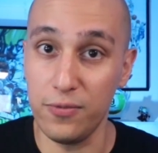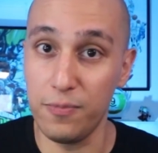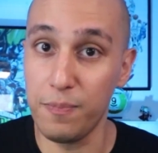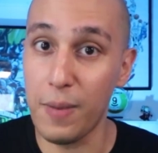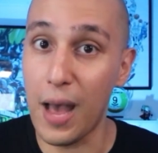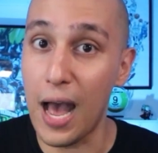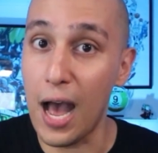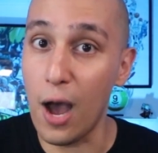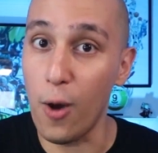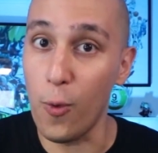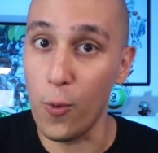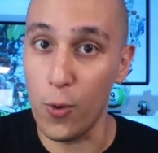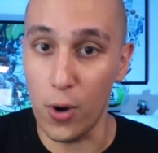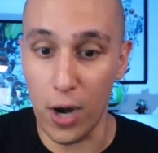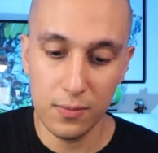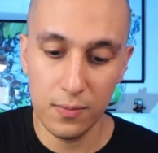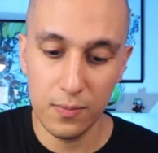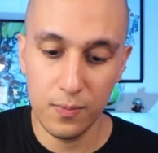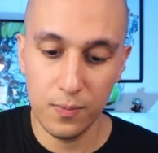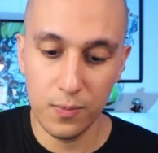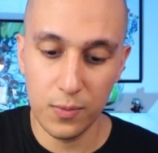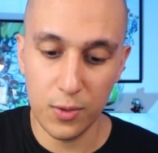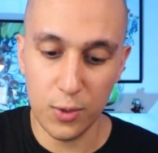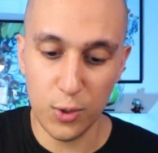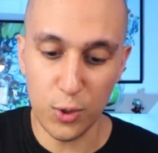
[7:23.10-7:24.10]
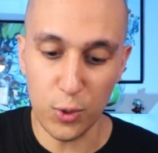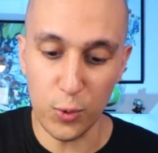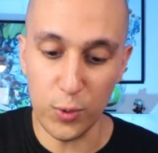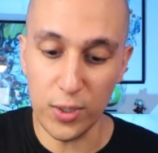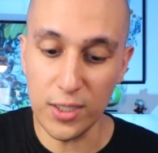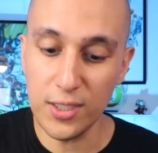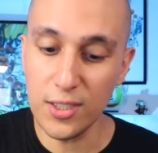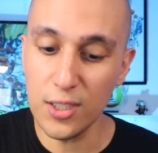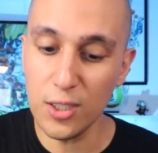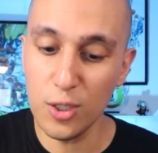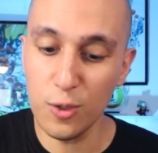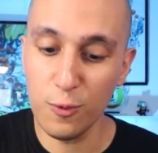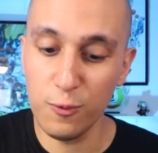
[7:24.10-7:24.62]
of power. So
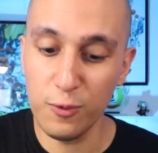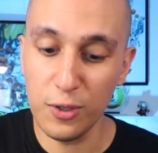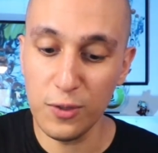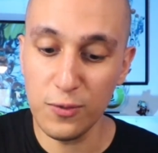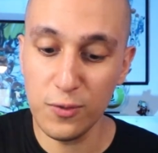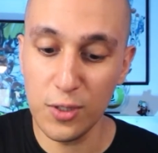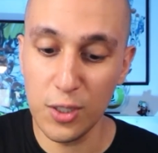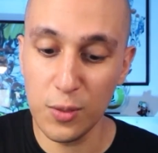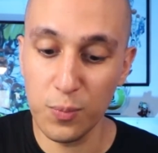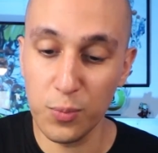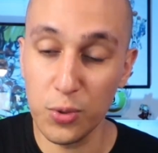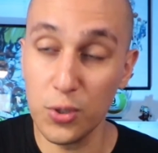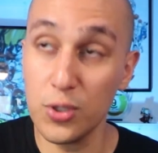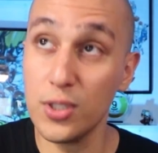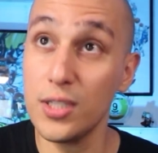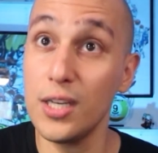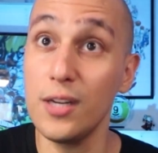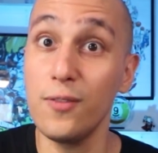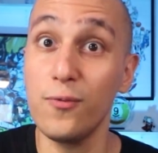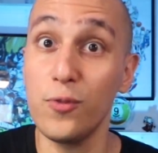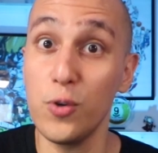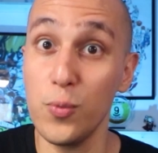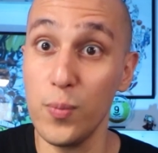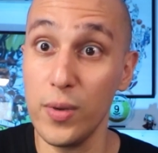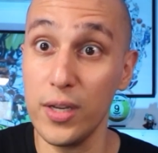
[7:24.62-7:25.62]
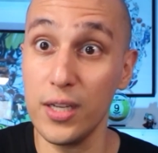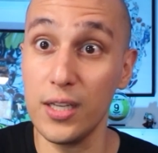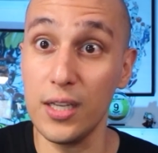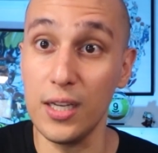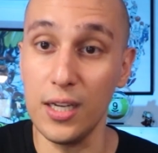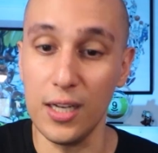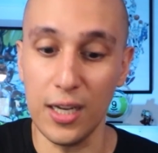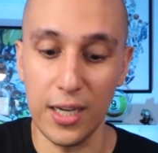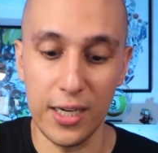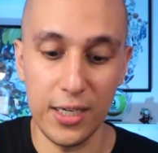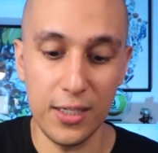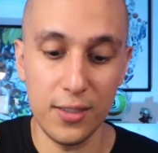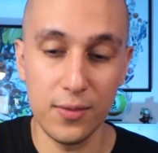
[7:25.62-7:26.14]
this is 15% for my key
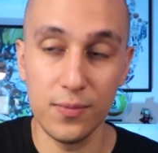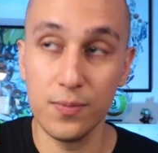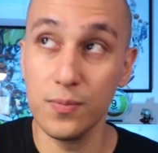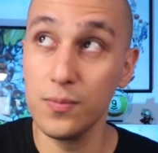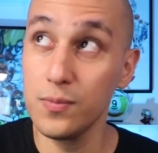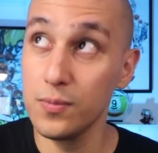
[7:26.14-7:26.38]
light.